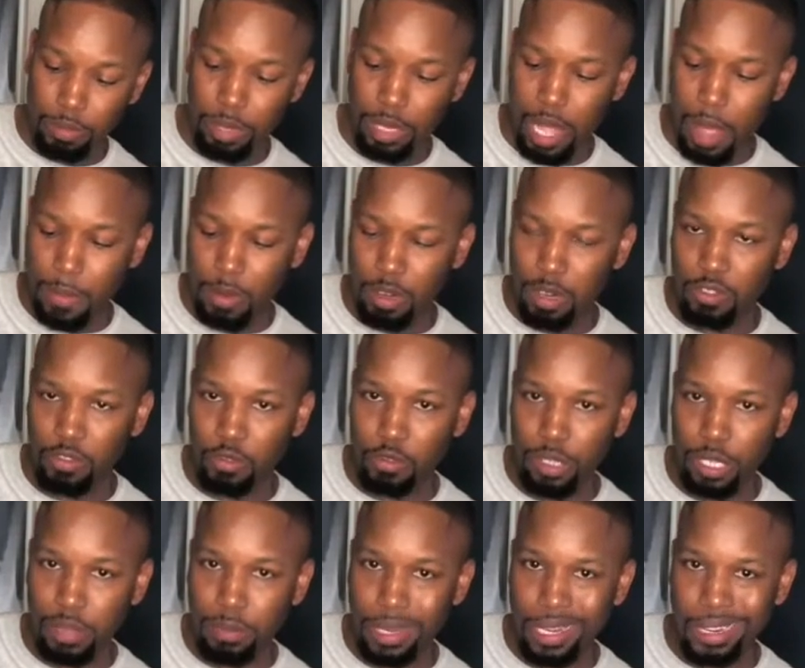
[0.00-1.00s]
but I'm gonna
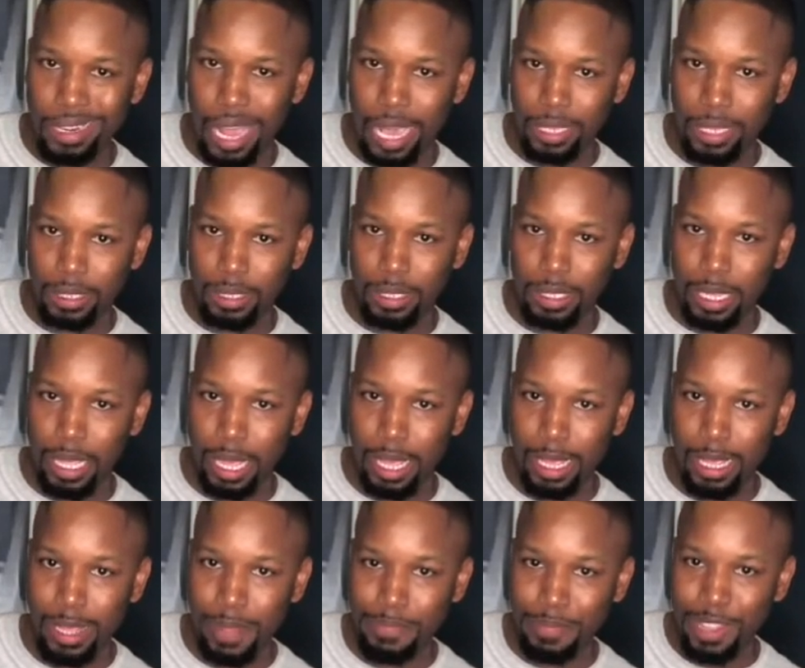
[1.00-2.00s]
really be nice
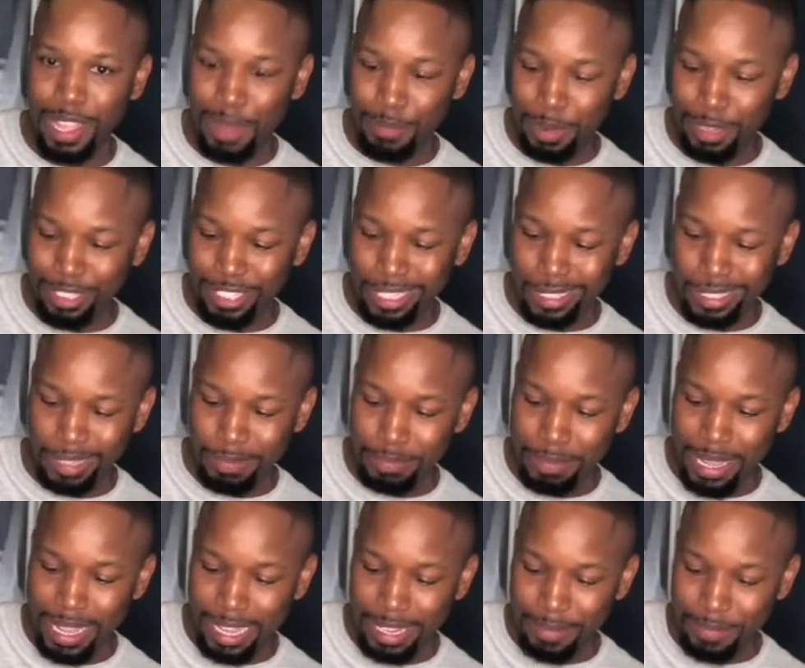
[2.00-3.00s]
today and put just a
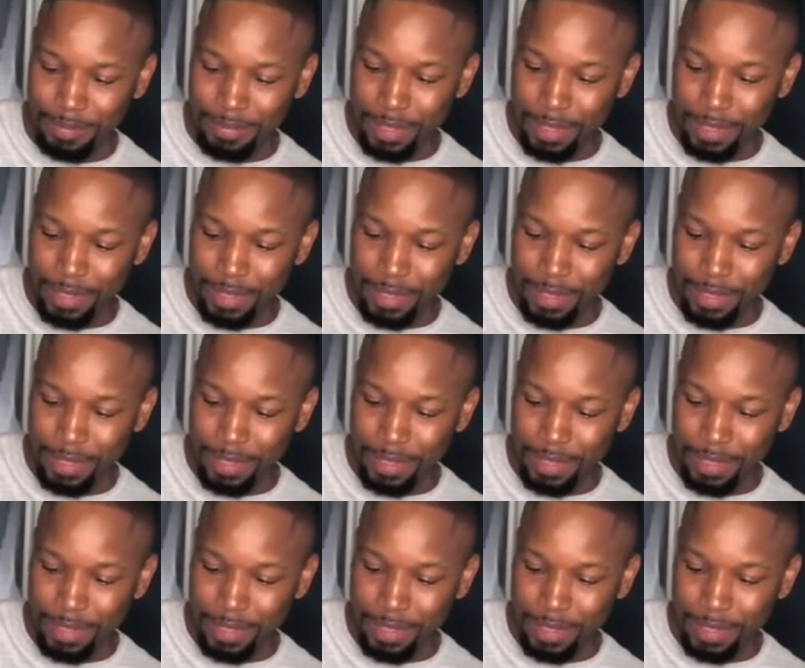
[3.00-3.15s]
bit.